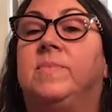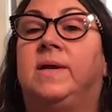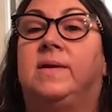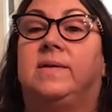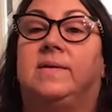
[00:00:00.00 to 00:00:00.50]

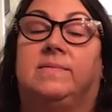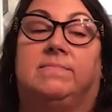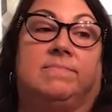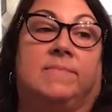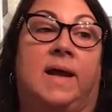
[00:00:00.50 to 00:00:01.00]
I
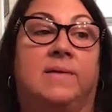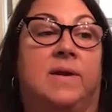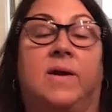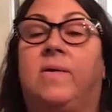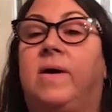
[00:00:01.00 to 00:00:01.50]
don't
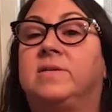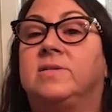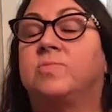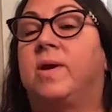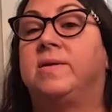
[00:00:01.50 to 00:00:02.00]
know. I
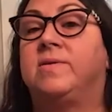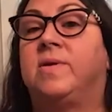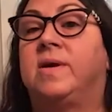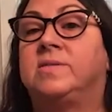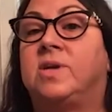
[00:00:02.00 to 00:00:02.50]
just want to do
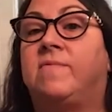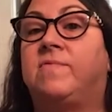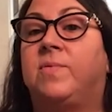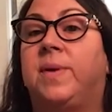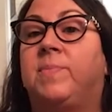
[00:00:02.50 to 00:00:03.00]
a good job
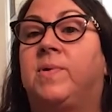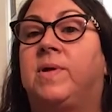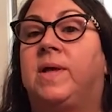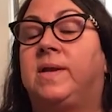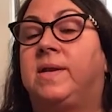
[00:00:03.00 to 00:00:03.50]
for people,
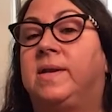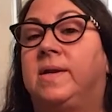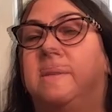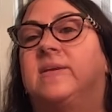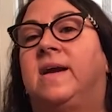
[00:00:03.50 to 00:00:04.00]
and
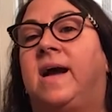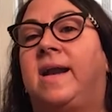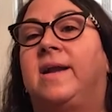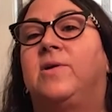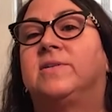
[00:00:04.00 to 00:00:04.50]
you got
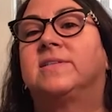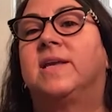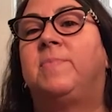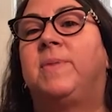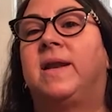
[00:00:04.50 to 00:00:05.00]
to go to
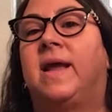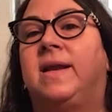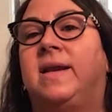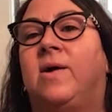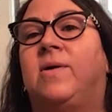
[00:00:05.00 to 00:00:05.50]
sleep at
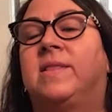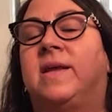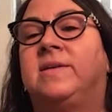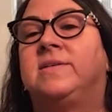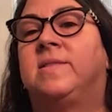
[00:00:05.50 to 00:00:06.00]
night knowing
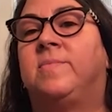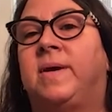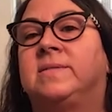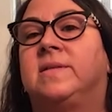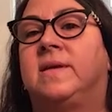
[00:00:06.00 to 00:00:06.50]
that you did the
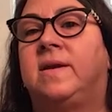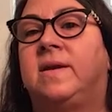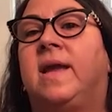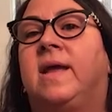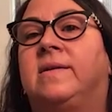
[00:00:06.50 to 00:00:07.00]
best that you
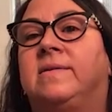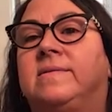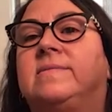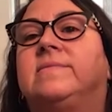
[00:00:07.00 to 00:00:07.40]
can.